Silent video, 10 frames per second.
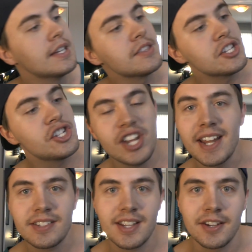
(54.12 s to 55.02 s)
The
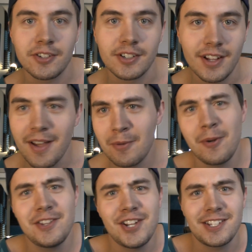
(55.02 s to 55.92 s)
Jet Center. I'm
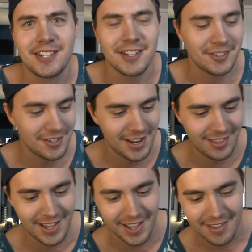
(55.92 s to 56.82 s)
going to the Jet Center in
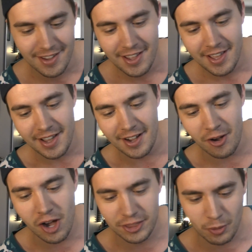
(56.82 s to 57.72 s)
L A, uh,
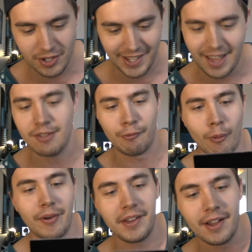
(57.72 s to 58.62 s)
Hawthorne,
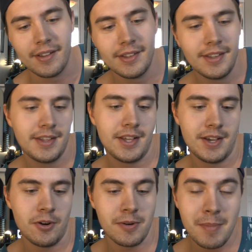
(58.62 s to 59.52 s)
California,
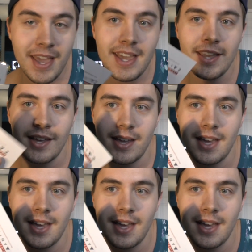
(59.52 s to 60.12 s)
on May